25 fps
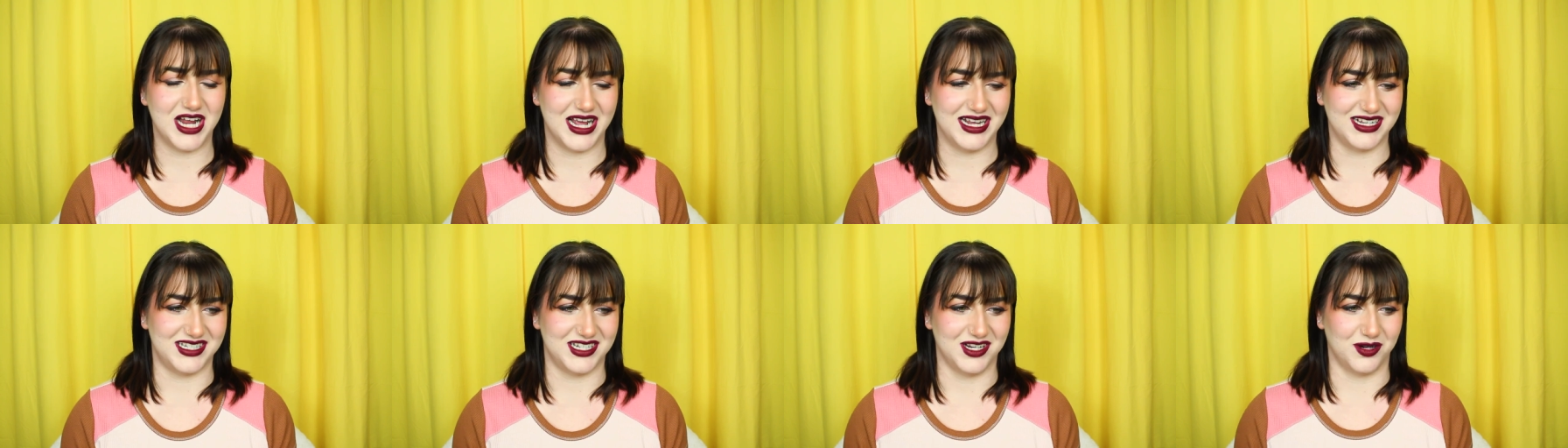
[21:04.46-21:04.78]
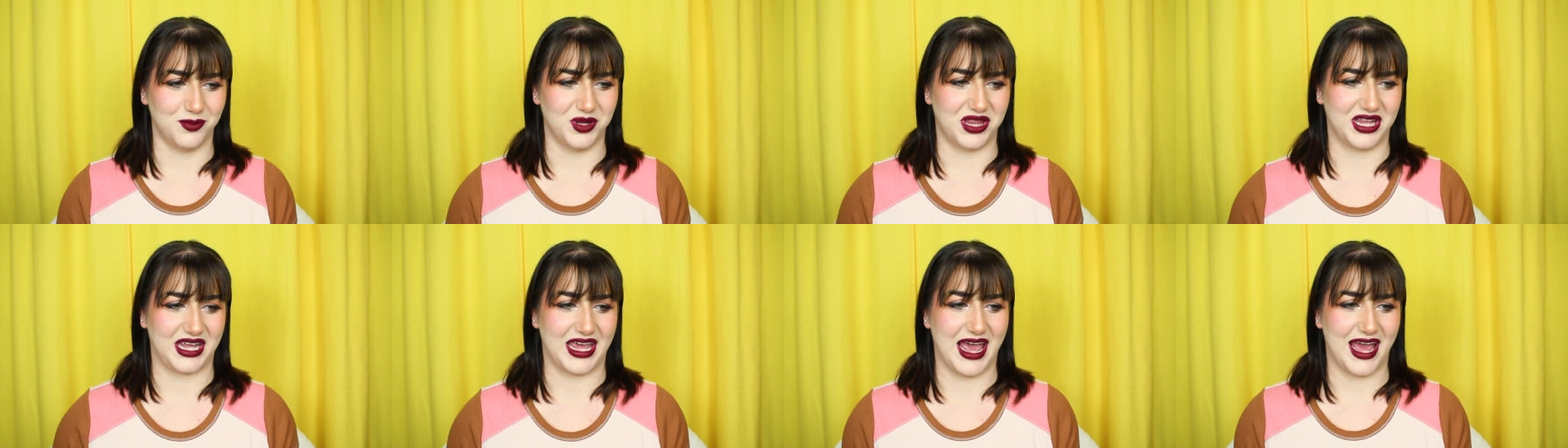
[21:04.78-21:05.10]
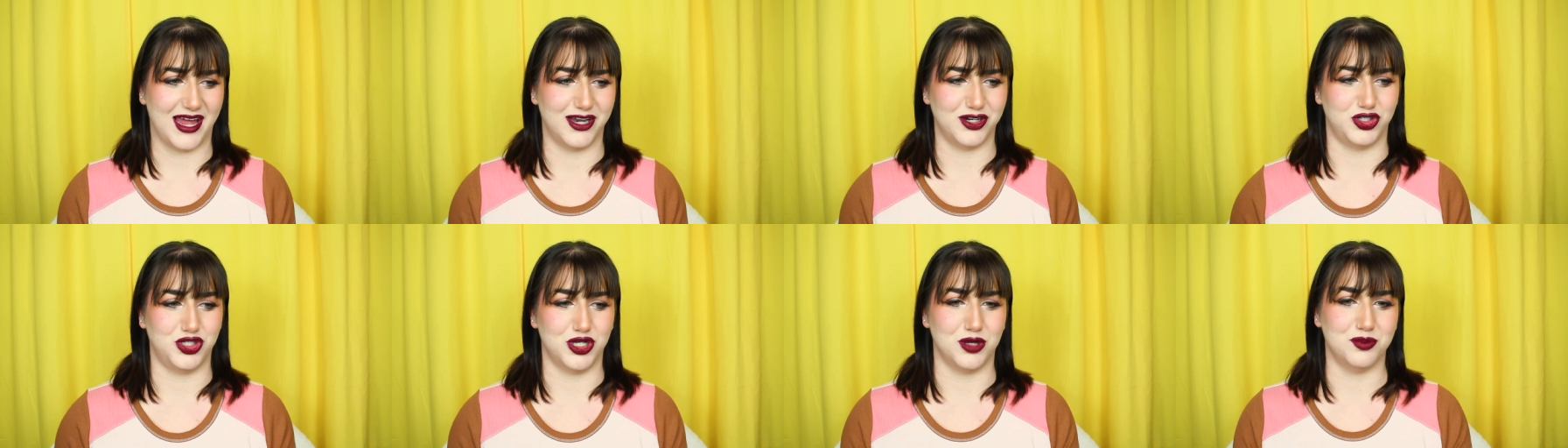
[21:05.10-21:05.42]
nicer when the
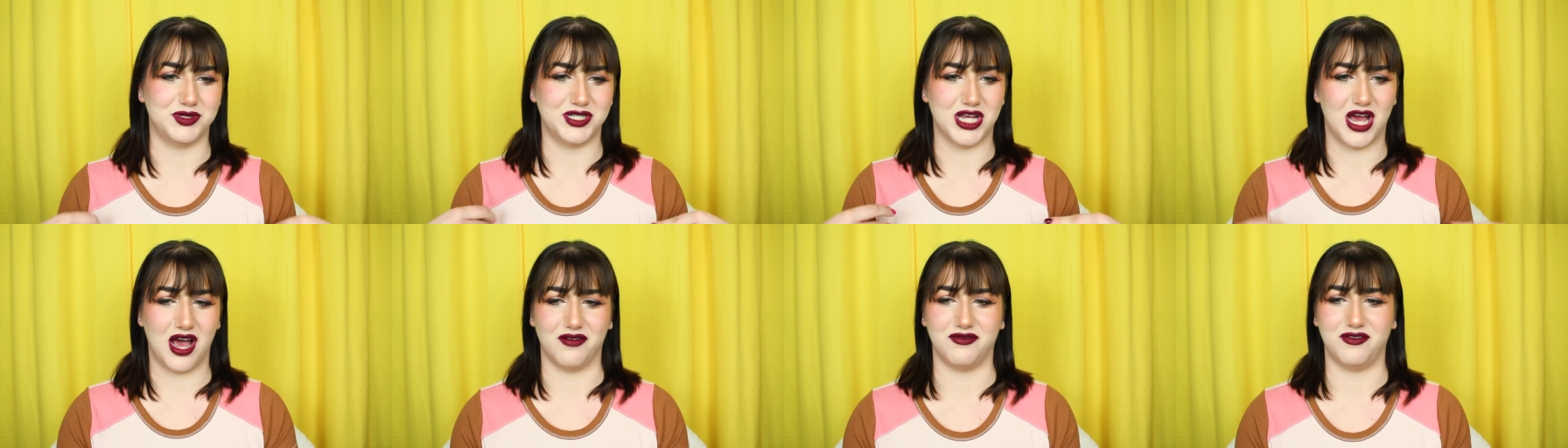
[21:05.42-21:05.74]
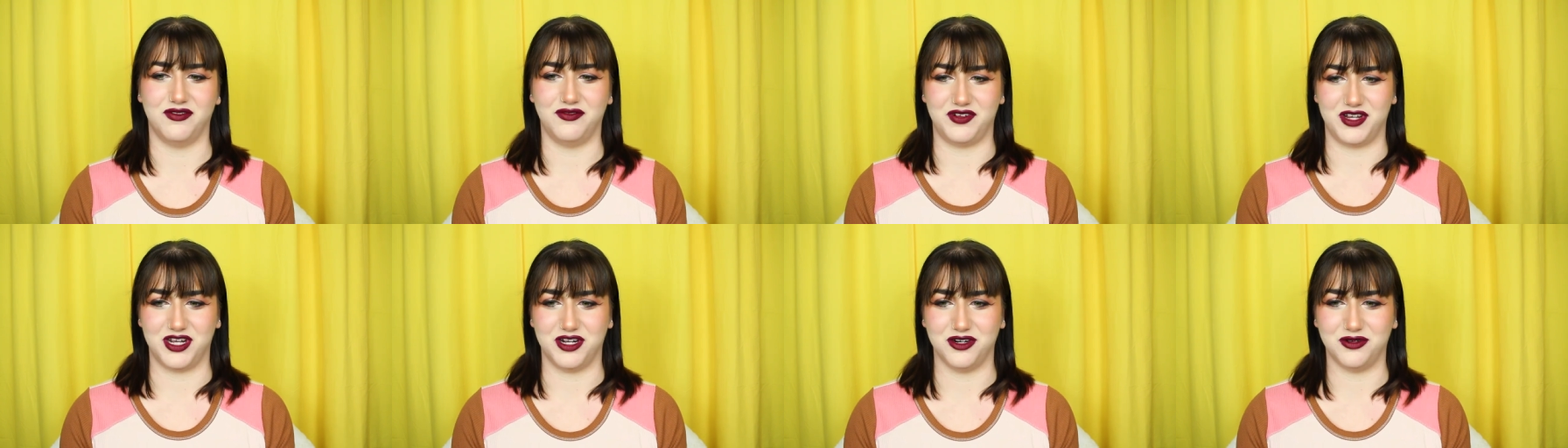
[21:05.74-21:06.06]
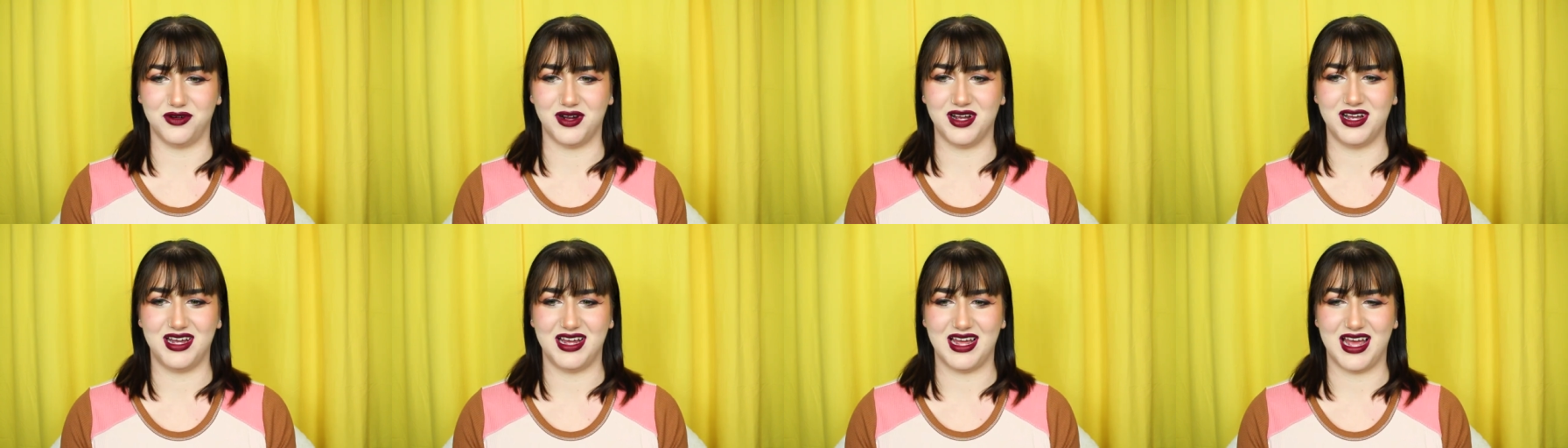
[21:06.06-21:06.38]
cat jumps off of
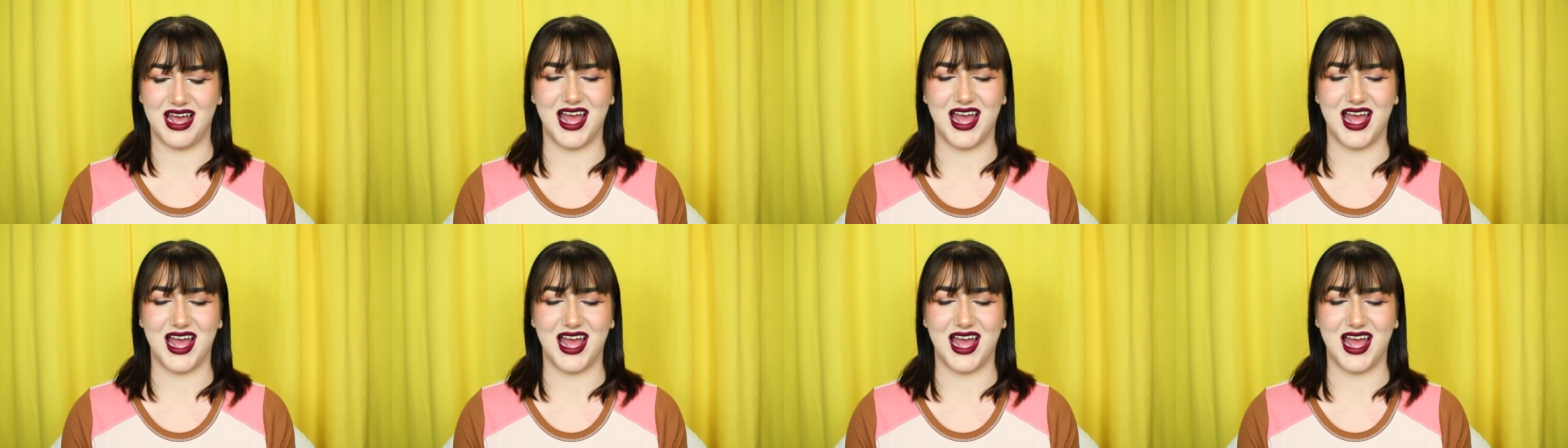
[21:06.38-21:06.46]
you